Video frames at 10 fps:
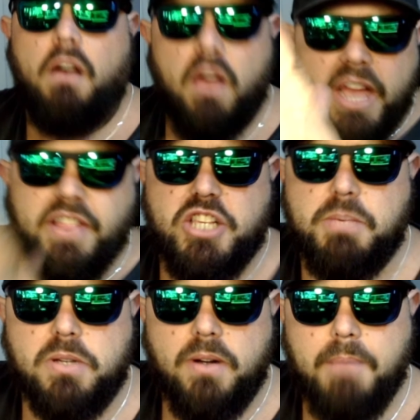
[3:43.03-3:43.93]
Hit the
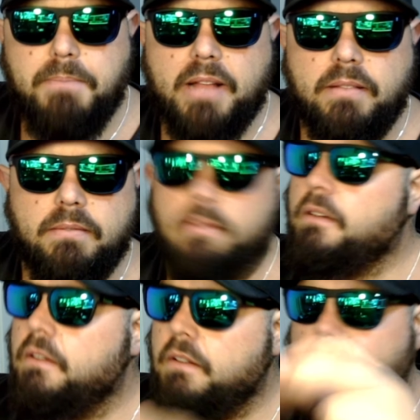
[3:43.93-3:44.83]
subscribe button.
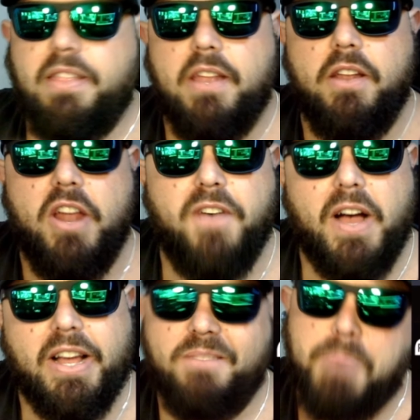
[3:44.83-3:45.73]
Hit the notify
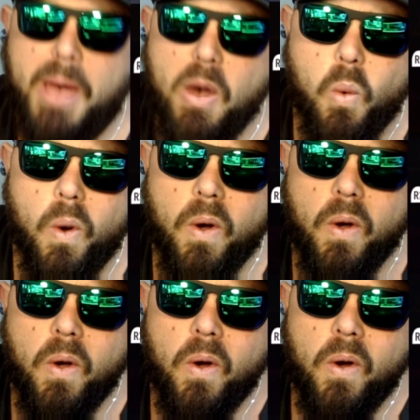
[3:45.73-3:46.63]
bell.
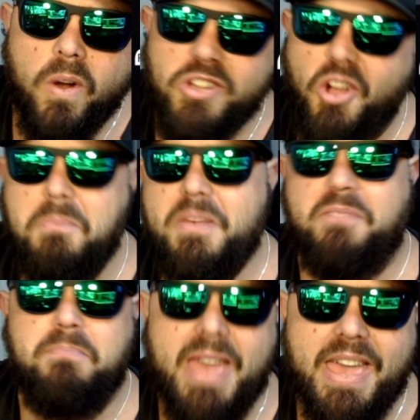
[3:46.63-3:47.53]
Don't miss
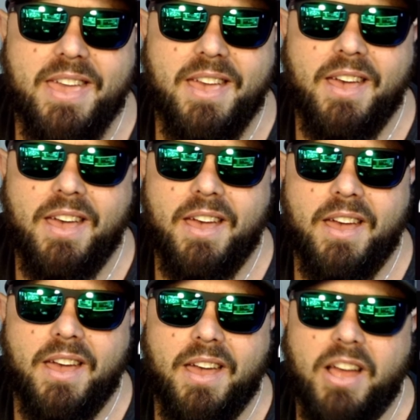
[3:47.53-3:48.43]
me
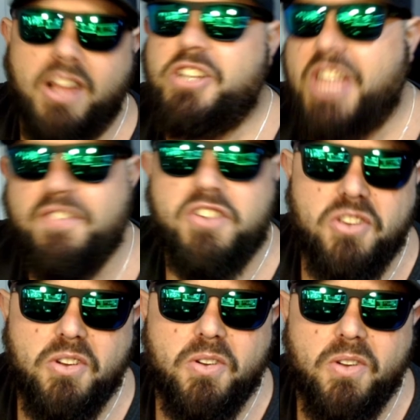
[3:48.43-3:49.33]
giving
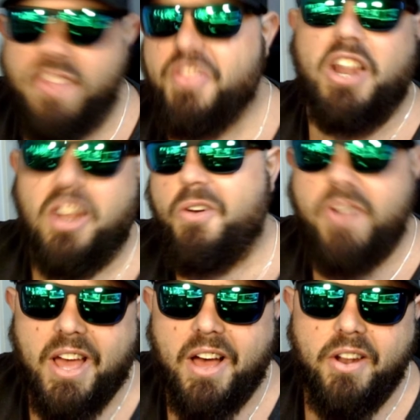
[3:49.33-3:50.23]
you the
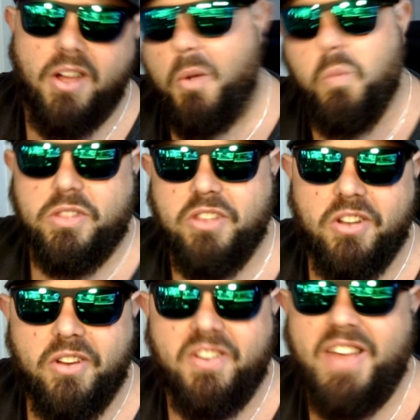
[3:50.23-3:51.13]
lowdown on what to
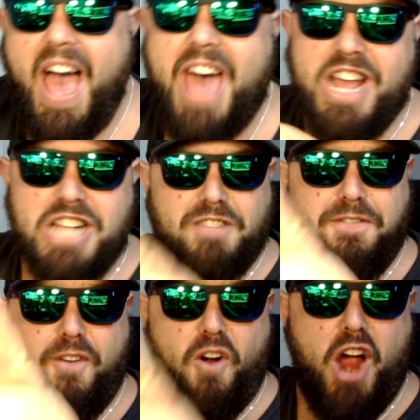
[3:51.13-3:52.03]
do. And it's
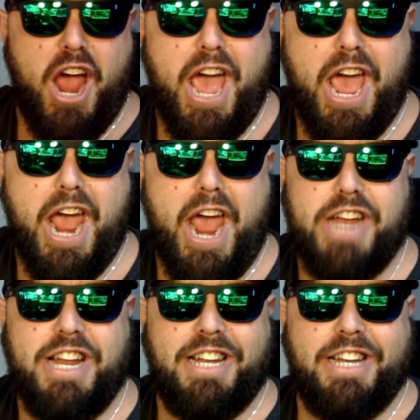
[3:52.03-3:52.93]
free! Ding,
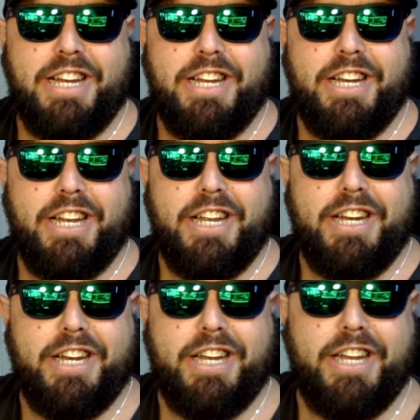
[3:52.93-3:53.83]
ding, ding, ding, ding,
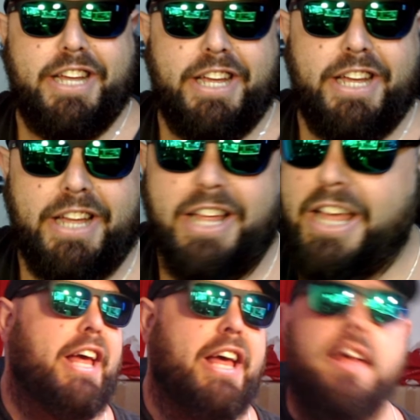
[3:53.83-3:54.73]
ding, ding, ding.
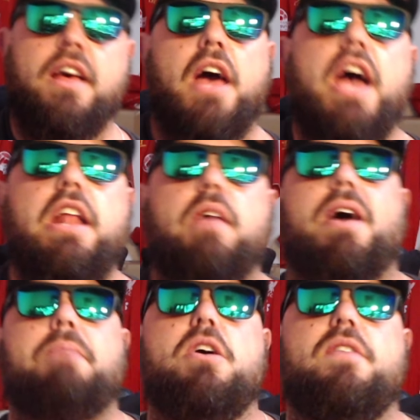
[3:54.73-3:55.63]
Anyway,
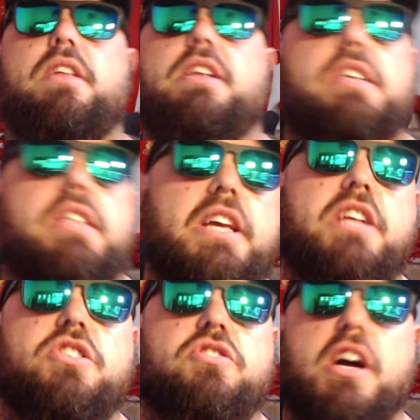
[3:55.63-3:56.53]
moving into the
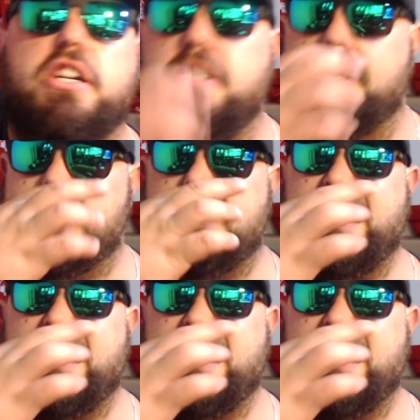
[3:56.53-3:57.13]
instructions.